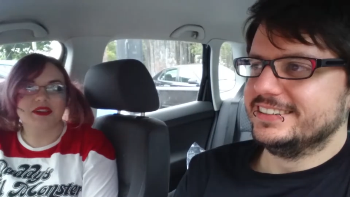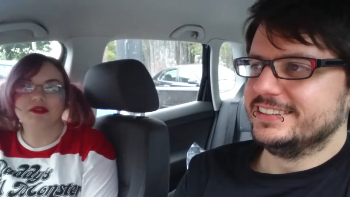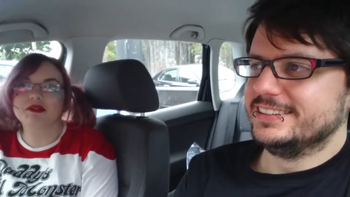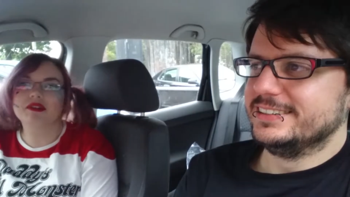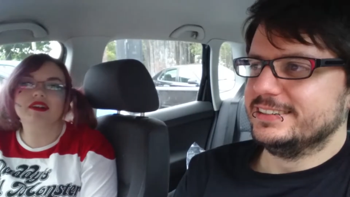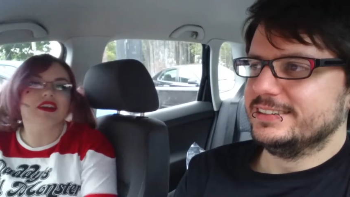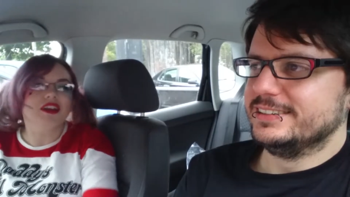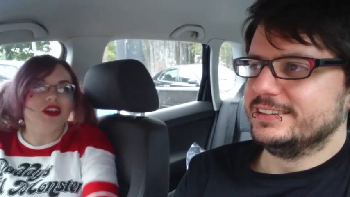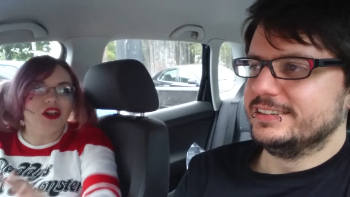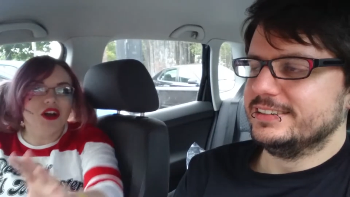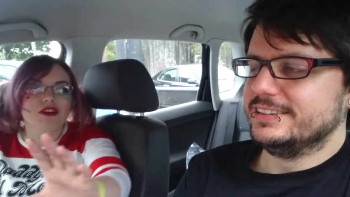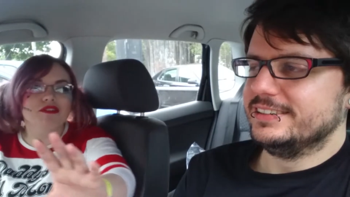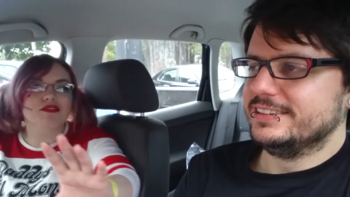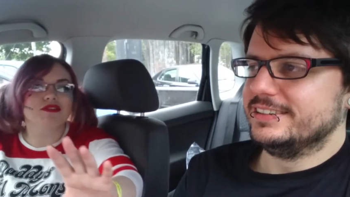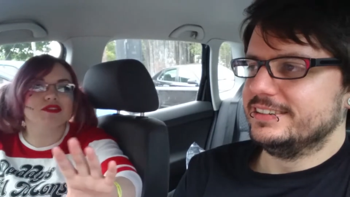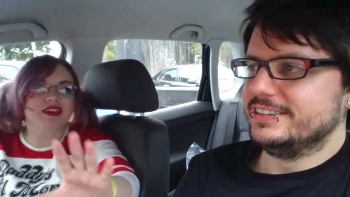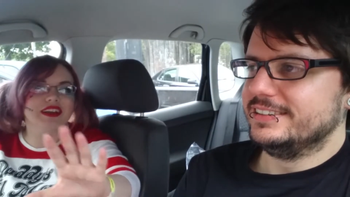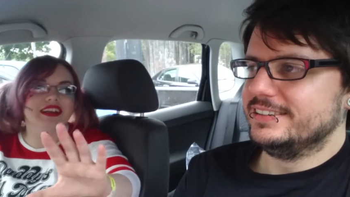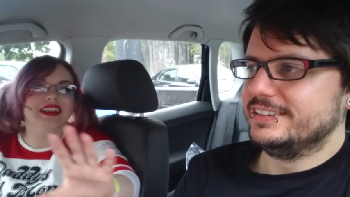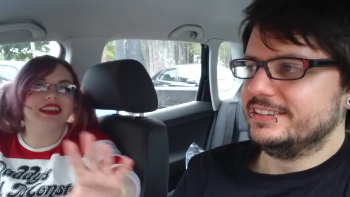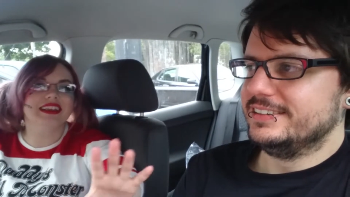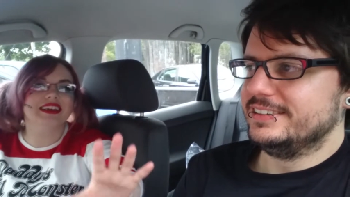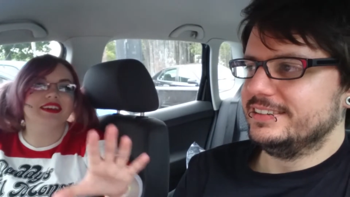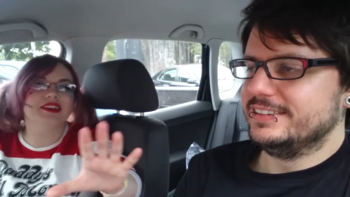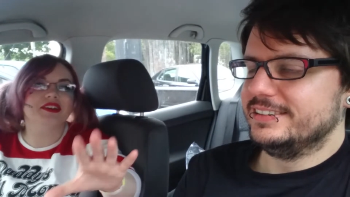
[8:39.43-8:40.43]
Speaker 1: There are a lot of
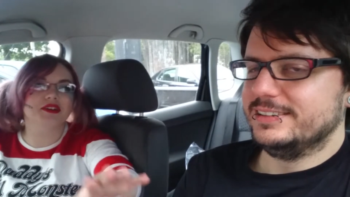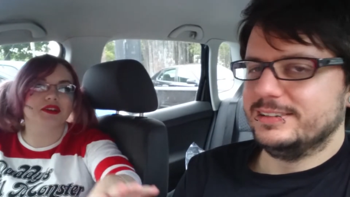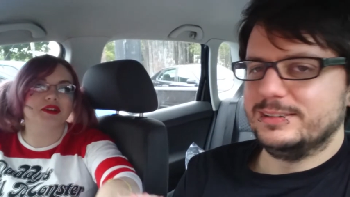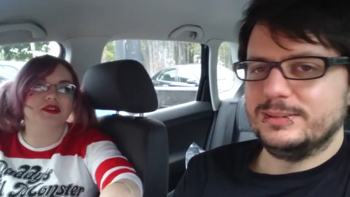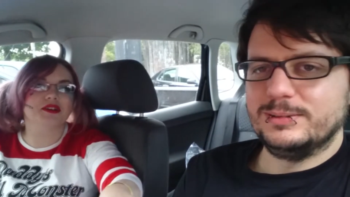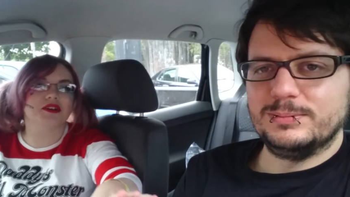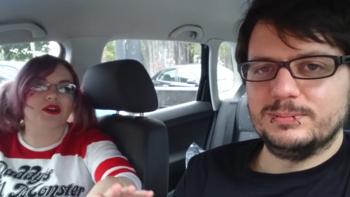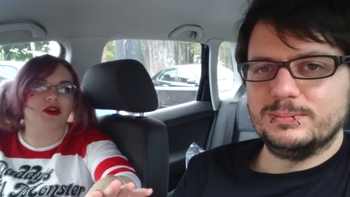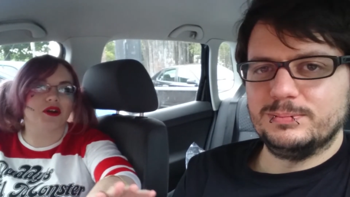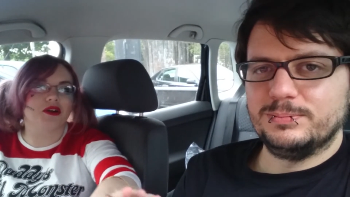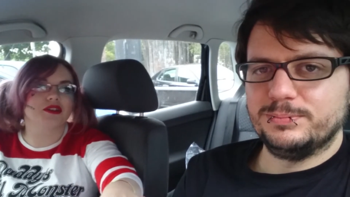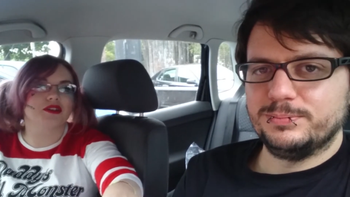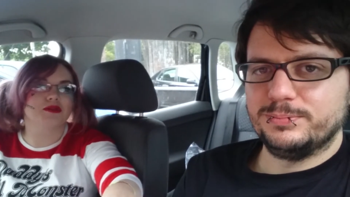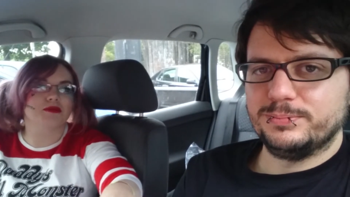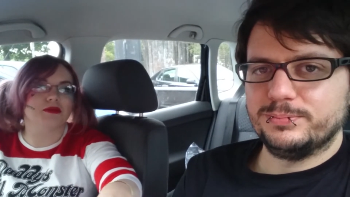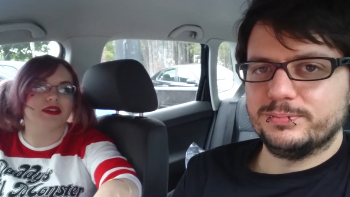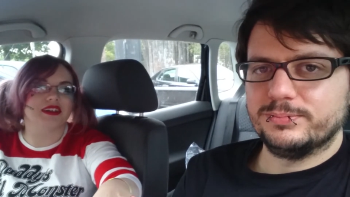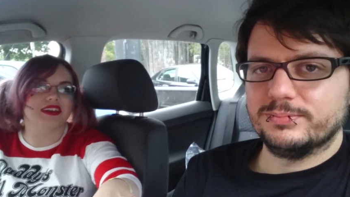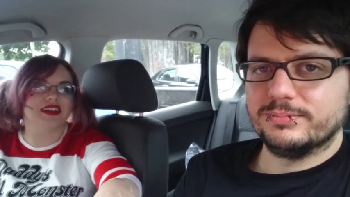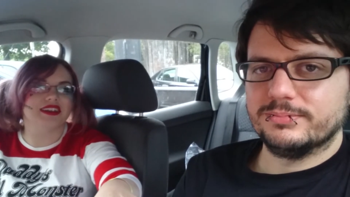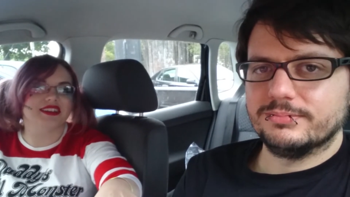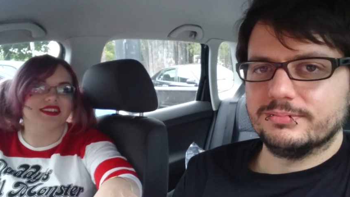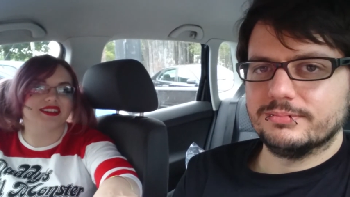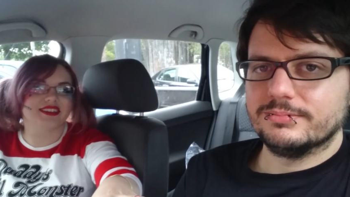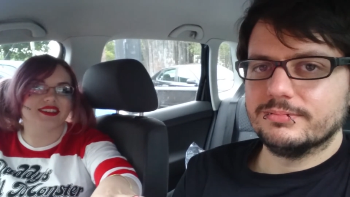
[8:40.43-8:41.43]
really good
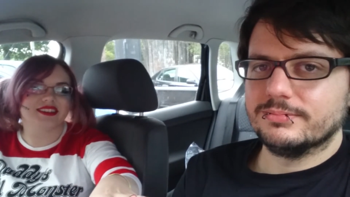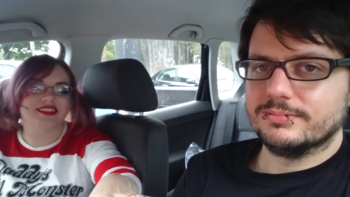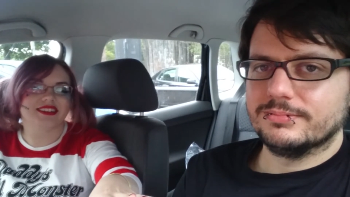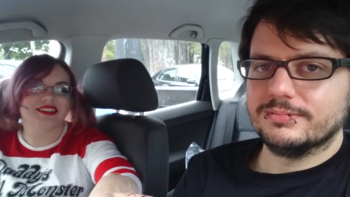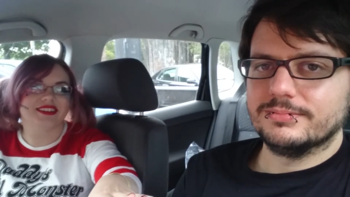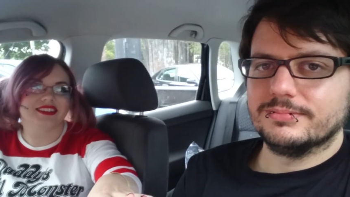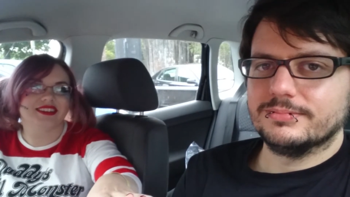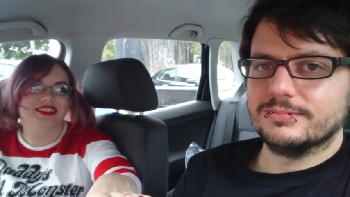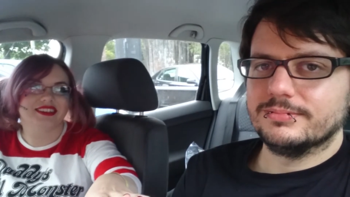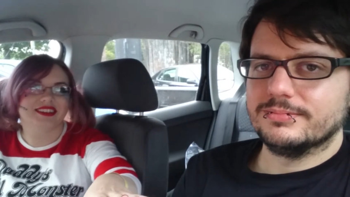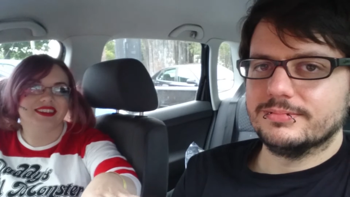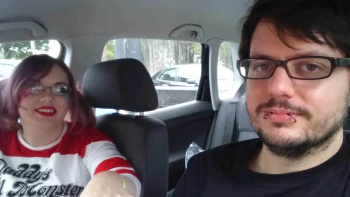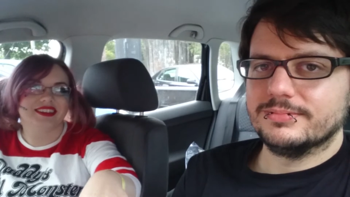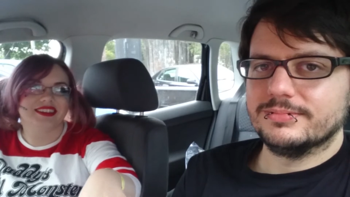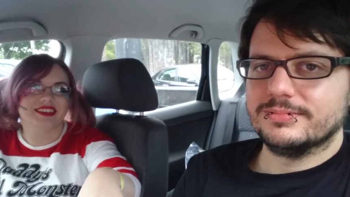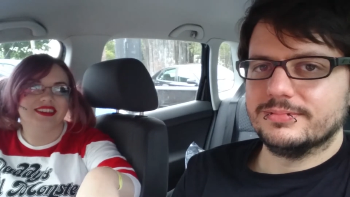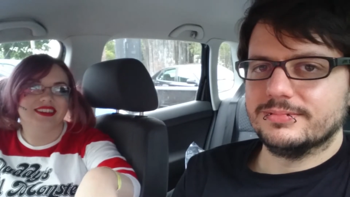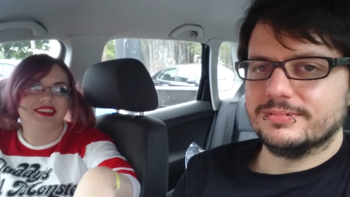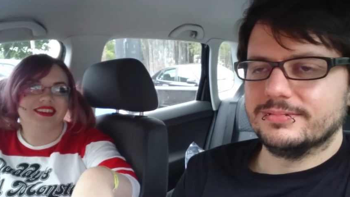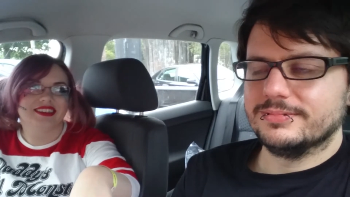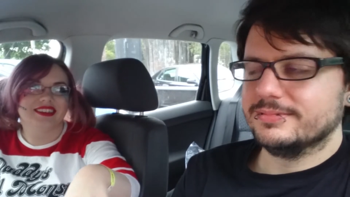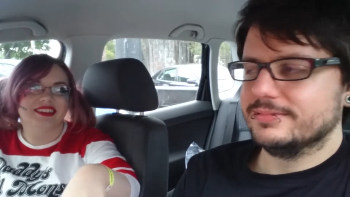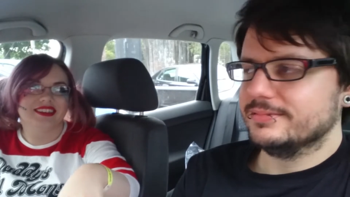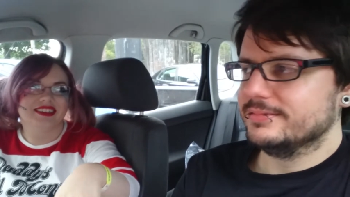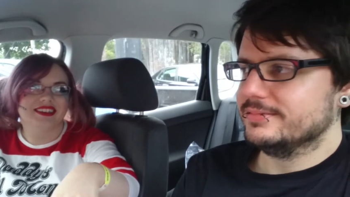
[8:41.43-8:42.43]
cosplays.
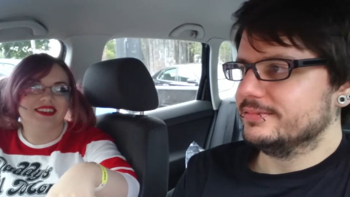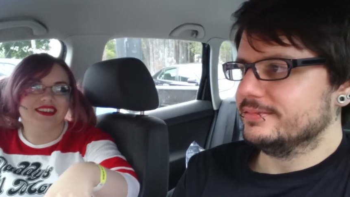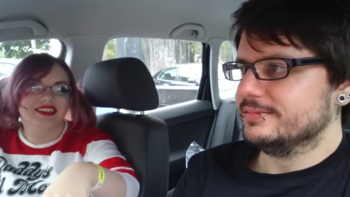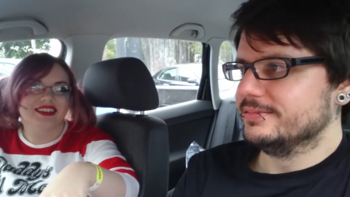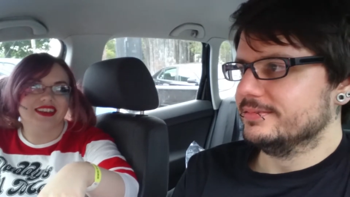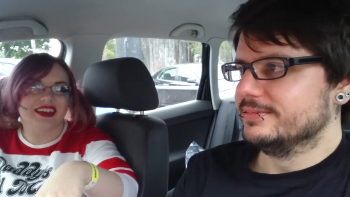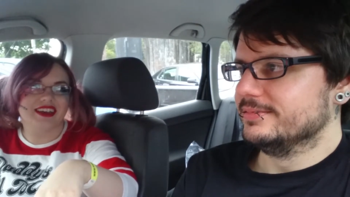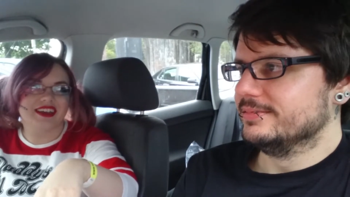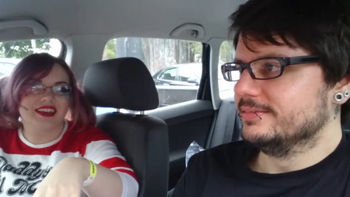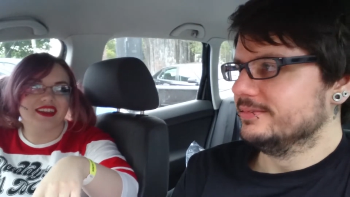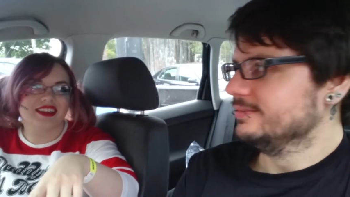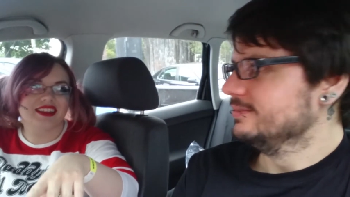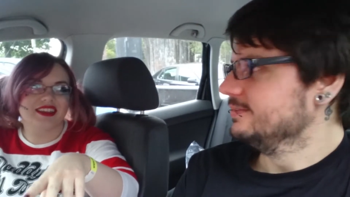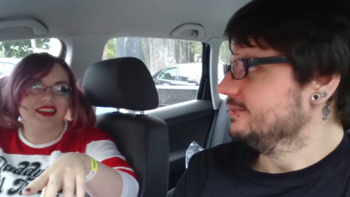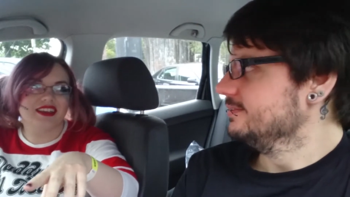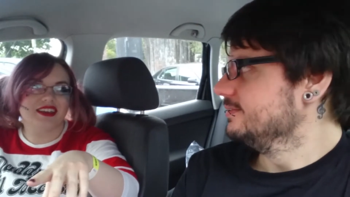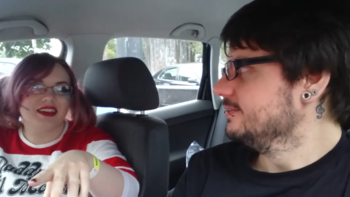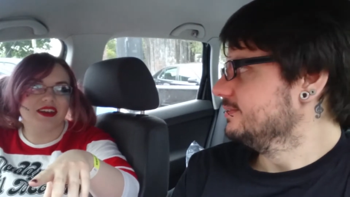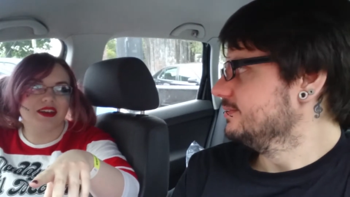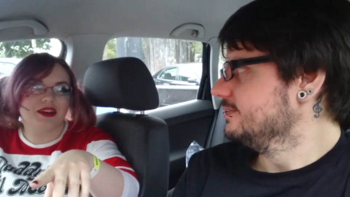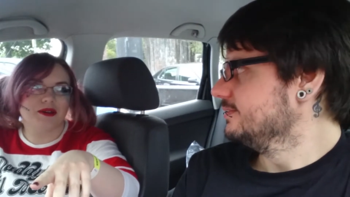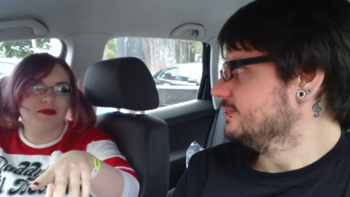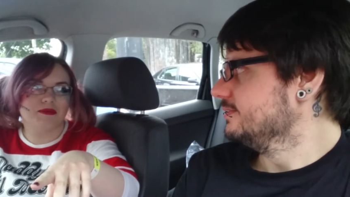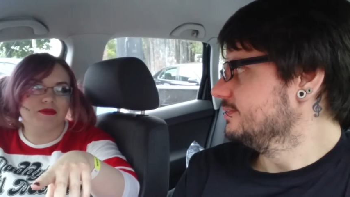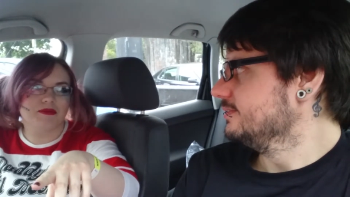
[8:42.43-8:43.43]
Like the
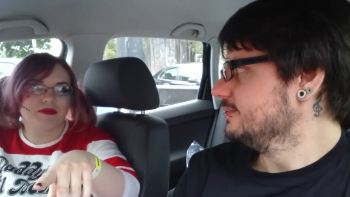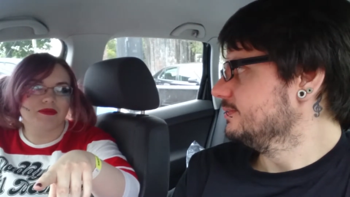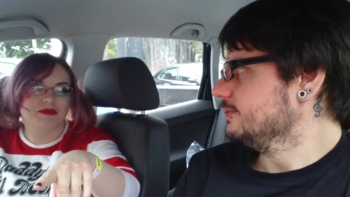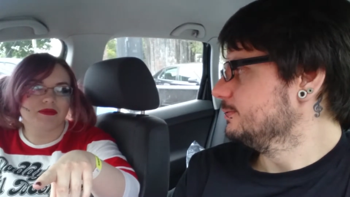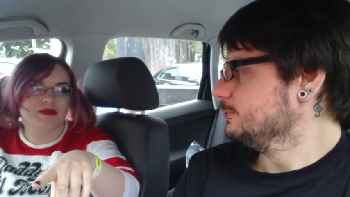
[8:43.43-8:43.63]
um,